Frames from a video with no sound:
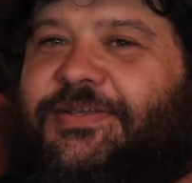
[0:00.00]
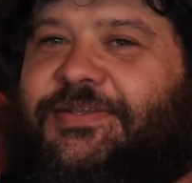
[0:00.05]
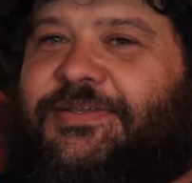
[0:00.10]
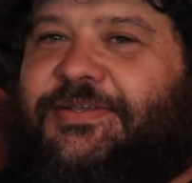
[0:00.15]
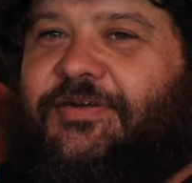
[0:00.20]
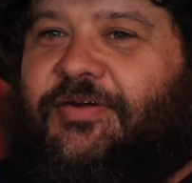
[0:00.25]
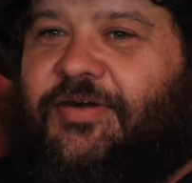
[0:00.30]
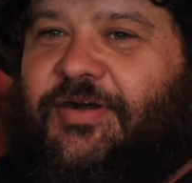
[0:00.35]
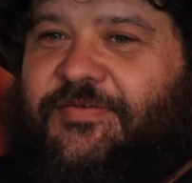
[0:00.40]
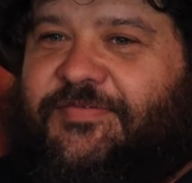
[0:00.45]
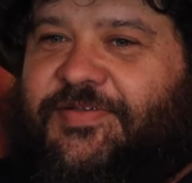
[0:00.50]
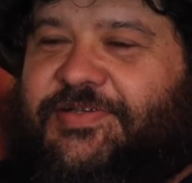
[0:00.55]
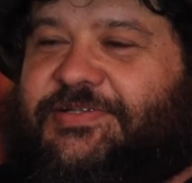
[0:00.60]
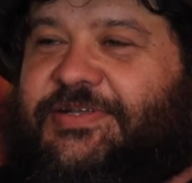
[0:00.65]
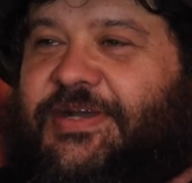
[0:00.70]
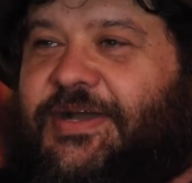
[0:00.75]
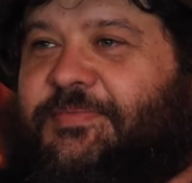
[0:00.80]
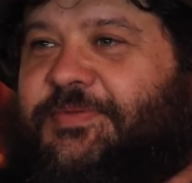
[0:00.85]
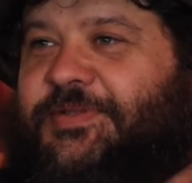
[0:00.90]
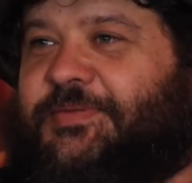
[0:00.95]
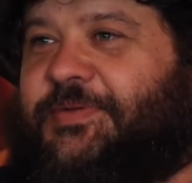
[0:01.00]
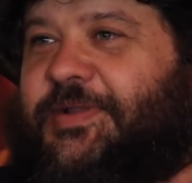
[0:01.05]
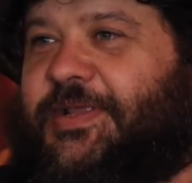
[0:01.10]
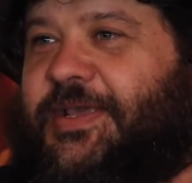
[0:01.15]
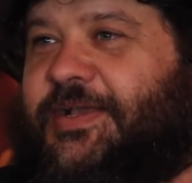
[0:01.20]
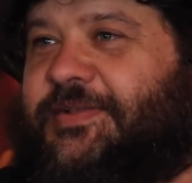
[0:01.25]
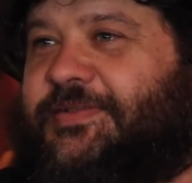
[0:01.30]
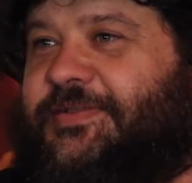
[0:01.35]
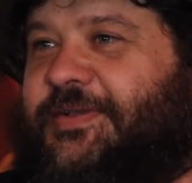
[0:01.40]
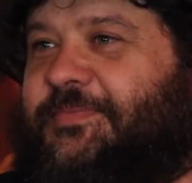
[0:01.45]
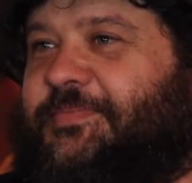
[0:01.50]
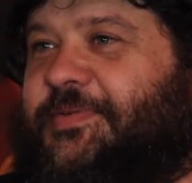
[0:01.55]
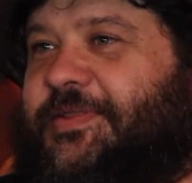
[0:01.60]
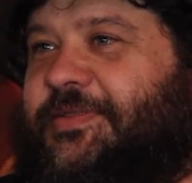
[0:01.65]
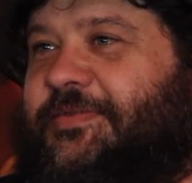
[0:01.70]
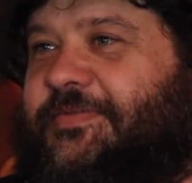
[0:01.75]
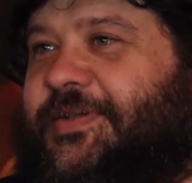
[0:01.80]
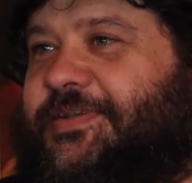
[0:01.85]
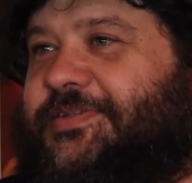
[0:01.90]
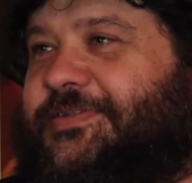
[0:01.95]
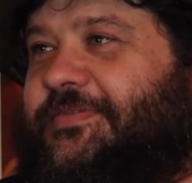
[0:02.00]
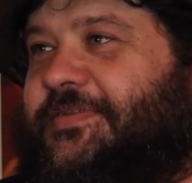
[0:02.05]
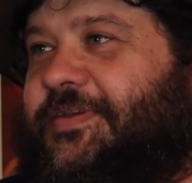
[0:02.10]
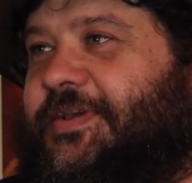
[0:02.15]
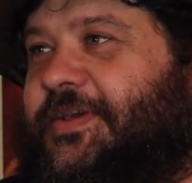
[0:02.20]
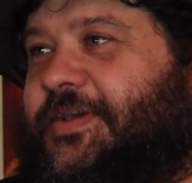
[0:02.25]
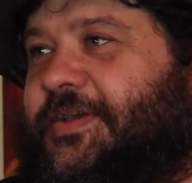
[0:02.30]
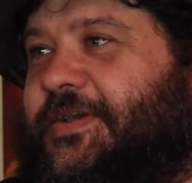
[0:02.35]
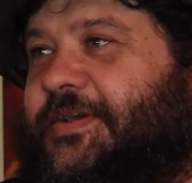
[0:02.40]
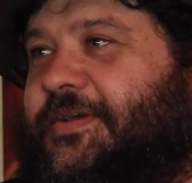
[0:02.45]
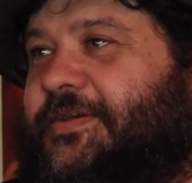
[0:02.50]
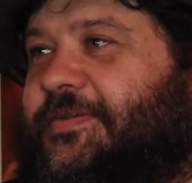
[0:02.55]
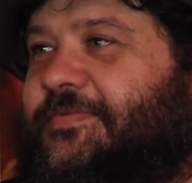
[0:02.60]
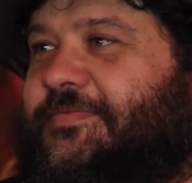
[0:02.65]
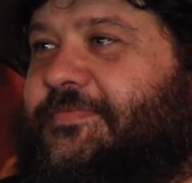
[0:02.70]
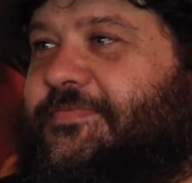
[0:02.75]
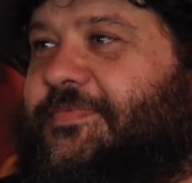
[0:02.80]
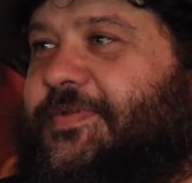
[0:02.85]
The harvest time is a bit hectic, but the rest of the year,